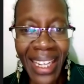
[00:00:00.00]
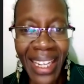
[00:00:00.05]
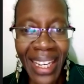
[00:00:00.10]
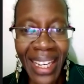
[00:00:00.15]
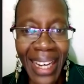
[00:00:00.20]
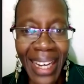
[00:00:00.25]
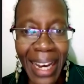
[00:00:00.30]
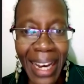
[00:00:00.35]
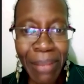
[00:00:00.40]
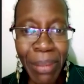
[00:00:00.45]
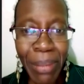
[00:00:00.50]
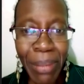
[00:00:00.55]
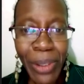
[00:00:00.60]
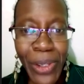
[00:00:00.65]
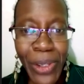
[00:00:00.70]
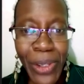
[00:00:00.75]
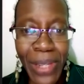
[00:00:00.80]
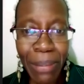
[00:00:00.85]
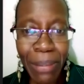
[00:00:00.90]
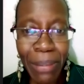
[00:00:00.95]
I'm able to
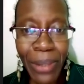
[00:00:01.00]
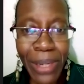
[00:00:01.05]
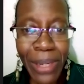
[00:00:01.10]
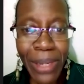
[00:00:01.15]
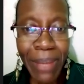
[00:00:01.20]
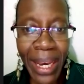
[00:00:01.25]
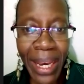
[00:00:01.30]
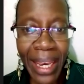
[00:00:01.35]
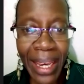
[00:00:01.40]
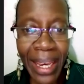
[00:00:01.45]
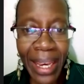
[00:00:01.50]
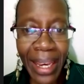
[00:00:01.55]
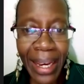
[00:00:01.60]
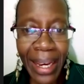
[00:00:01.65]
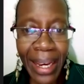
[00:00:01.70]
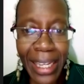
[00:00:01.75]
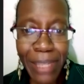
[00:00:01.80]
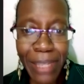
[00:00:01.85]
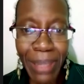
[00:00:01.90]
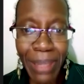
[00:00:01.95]
support my
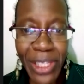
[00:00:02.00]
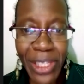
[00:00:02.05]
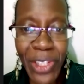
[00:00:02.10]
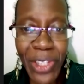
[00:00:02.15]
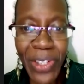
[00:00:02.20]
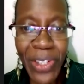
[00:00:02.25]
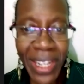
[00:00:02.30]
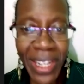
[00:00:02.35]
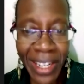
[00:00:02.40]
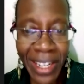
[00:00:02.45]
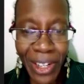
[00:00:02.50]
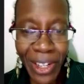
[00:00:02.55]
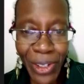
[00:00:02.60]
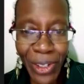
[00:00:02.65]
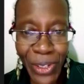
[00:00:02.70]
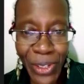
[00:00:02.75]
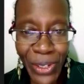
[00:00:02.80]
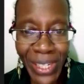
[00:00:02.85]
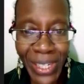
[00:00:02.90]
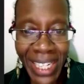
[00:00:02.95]
husband's tutoring
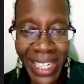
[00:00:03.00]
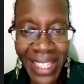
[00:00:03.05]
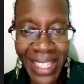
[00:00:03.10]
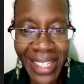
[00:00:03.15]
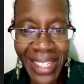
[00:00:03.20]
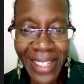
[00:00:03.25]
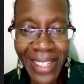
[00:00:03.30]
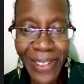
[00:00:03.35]
consultancy.